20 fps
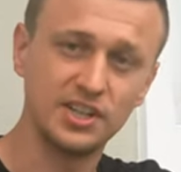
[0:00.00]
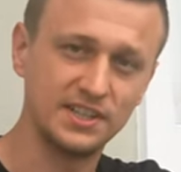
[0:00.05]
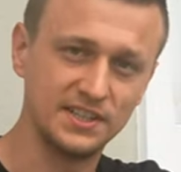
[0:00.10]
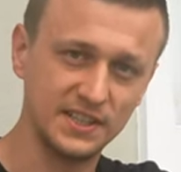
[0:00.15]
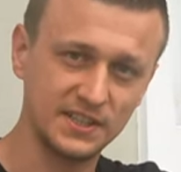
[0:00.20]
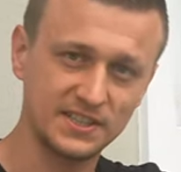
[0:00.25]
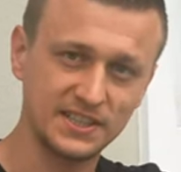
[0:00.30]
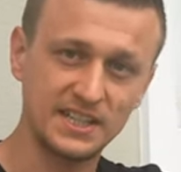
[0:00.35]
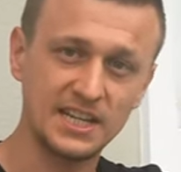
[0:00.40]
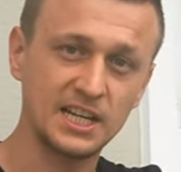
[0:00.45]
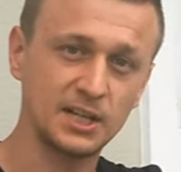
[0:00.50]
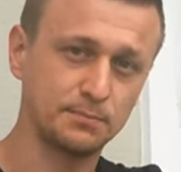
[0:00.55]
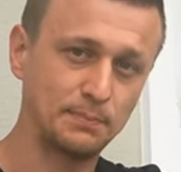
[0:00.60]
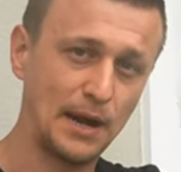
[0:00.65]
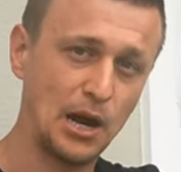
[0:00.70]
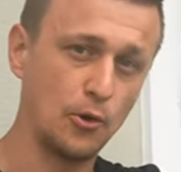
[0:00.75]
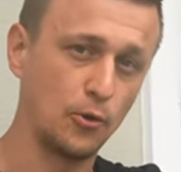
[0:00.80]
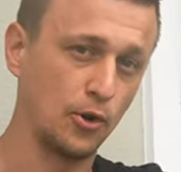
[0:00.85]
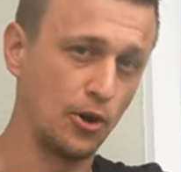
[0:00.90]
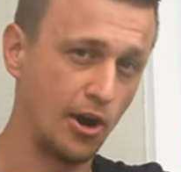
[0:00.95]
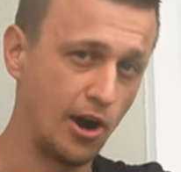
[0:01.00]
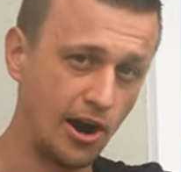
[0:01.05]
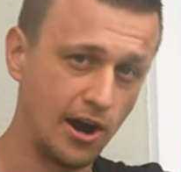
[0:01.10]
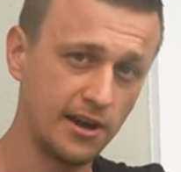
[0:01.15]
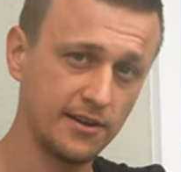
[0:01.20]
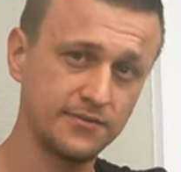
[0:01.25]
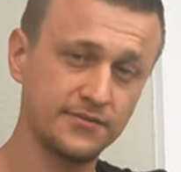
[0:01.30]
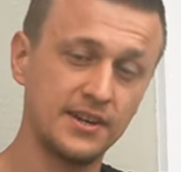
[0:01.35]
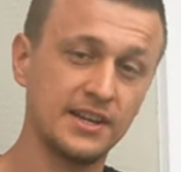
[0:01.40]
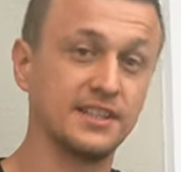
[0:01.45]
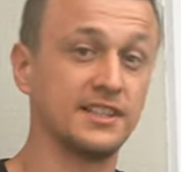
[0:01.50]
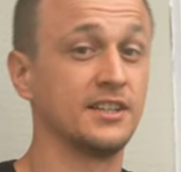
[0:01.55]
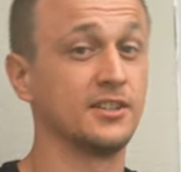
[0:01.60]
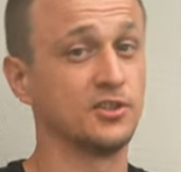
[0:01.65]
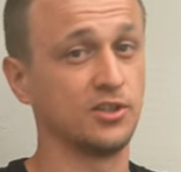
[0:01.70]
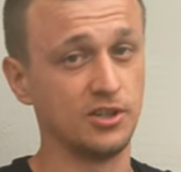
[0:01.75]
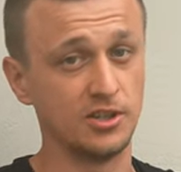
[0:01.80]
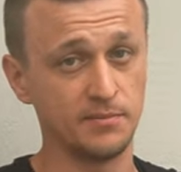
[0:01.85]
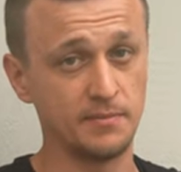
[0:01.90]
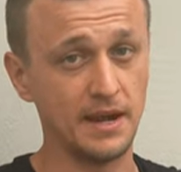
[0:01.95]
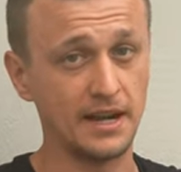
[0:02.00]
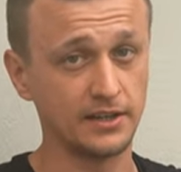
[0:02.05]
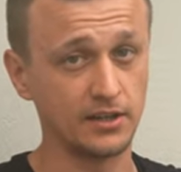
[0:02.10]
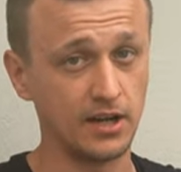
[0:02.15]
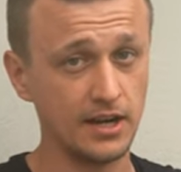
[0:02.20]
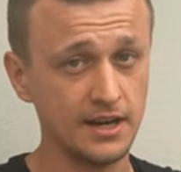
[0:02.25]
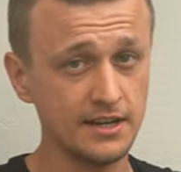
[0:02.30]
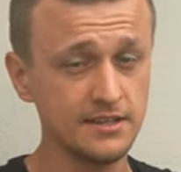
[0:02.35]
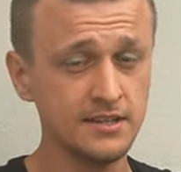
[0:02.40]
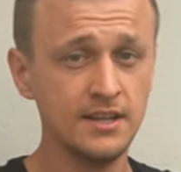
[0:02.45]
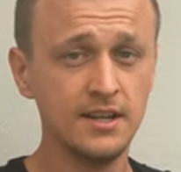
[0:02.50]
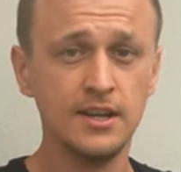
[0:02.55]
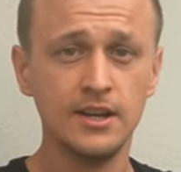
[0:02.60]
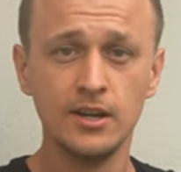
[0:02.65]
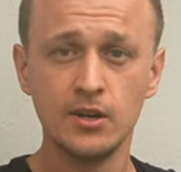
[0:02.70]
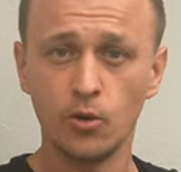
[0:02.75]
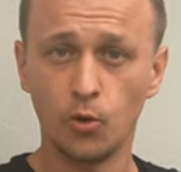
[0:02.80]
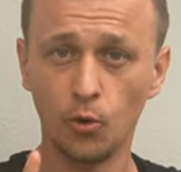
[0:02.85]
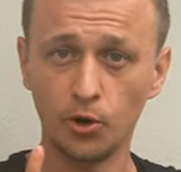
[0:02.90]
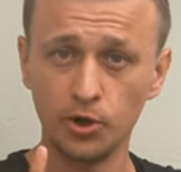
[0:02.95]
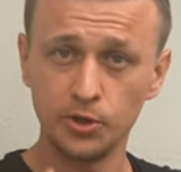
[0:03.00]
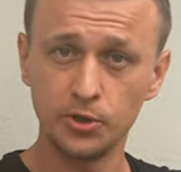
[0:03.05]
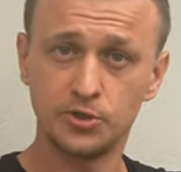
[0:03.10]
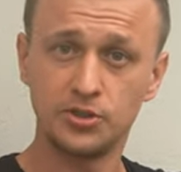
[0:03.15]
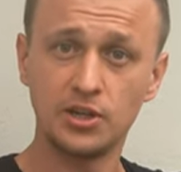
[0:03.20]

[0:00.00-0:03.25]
the disconnect power off and then turned it back on, or you